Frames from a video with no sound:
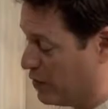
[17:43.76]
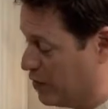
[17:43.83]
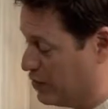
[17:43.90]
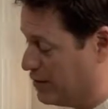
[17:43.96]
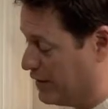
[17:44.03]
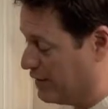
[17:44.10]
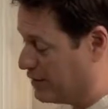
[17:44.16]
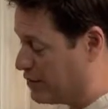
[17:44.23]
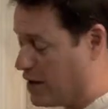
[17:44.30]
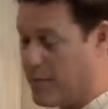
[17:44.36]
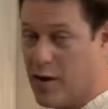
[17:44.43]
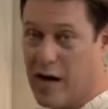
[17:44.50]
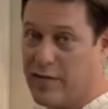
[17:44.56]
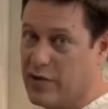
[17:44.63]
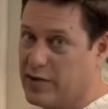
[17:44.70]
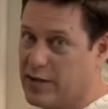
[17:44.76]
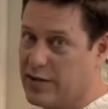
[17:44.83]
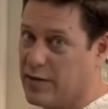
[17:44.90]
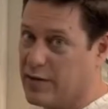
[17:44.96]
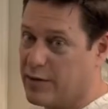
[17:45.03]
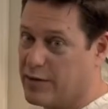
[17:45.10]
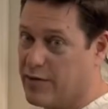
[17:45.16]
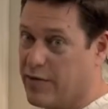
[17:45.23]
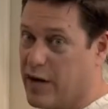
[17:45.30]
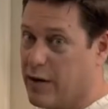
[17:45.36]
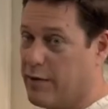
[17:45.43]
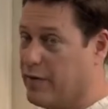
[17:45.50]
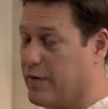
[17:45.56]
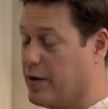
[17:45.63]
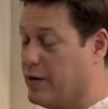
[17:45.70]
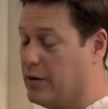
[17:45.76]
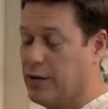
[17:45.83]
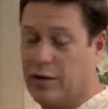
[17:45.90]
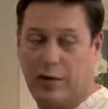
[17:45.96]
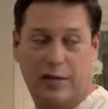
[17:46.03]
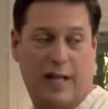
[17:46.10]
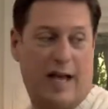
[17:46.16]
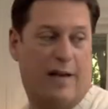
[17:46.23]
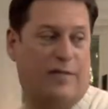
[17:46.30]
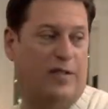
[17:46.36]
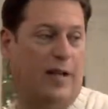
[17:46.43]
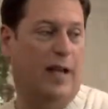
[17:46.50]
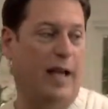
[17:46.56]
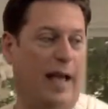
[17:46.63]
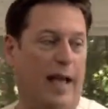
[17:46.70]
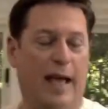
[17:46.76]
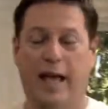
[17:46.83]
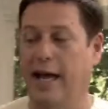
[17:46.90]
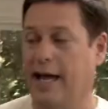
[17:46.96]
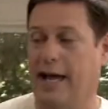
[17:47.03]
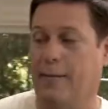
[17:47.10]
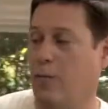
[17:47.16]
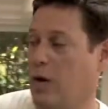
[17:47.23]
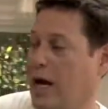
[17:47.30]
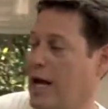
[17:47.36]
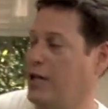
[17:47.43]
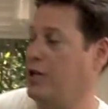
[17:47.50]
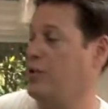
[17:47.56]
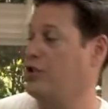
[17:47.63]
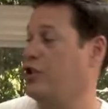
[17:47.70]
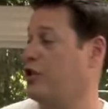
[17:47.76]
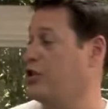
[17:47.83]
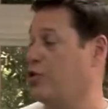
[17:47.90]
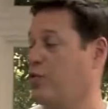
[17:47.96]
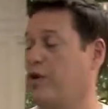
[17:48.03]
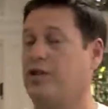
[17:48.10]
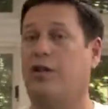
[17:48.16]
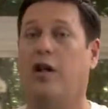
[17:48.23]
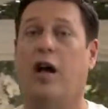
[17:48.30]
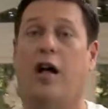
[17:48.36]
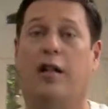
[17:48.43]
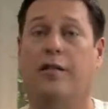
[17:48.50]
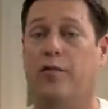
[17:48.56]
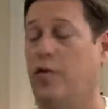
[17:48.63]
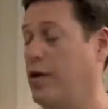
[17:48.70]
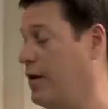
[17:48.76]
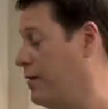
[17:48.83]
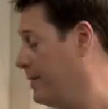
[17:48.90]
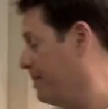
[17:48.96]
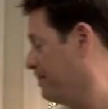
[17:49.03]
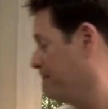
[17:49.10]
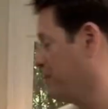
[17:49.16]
but when you see this come off, you'll see that there's very, very little left. And what I do is just drizzle olive oil,